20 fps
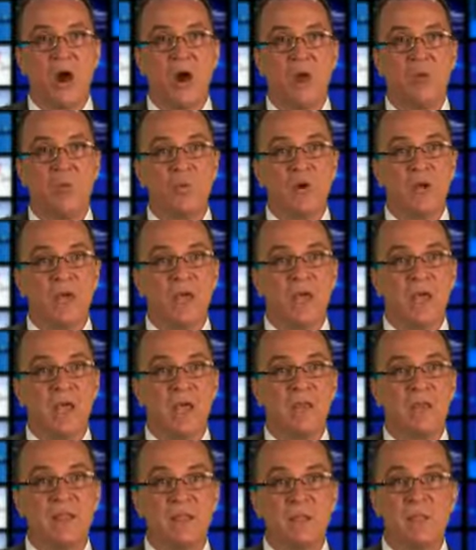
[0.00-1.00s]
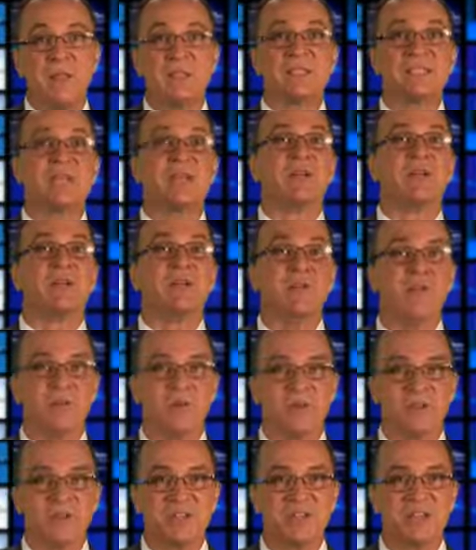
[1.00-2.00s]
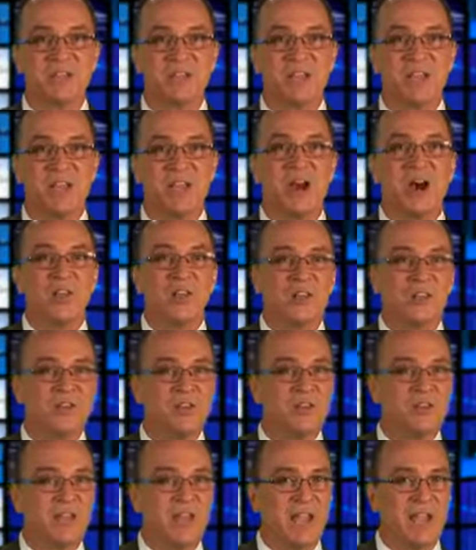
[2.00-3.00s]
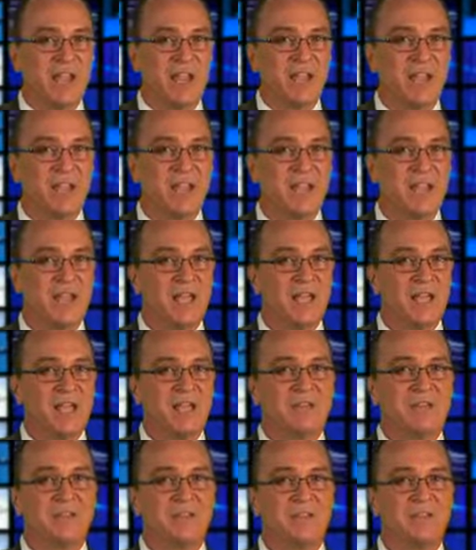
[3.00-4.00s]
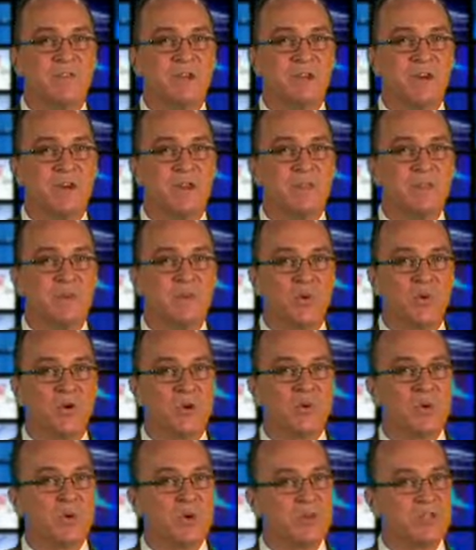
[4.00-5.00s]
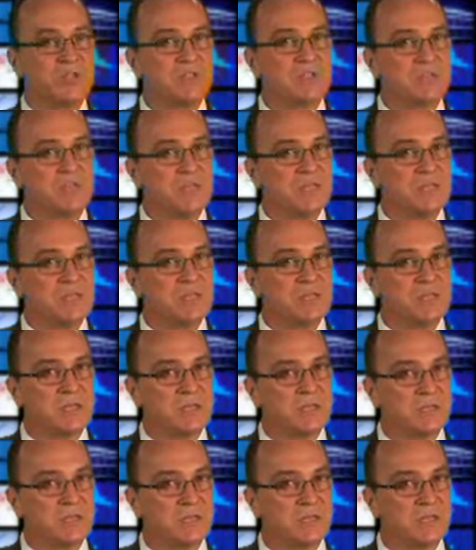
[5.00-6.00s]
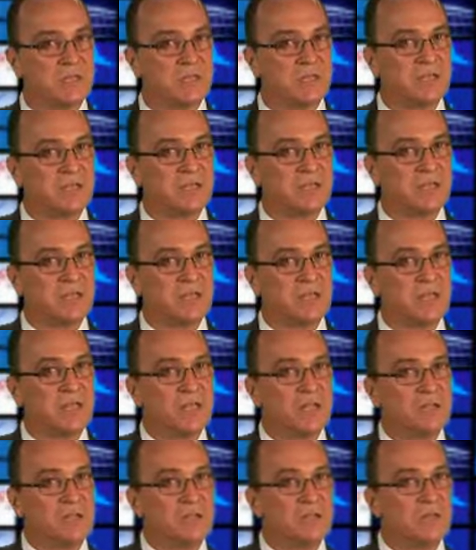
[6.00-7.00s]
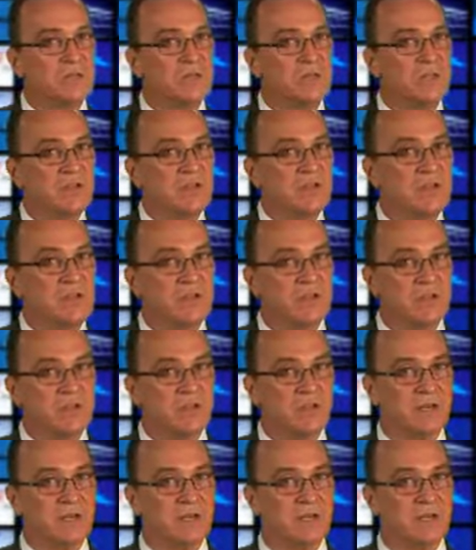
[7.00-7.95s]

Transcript: On one hand, that may sound humorous. On the other hand, it's a very important question, isn't it? Do you live here?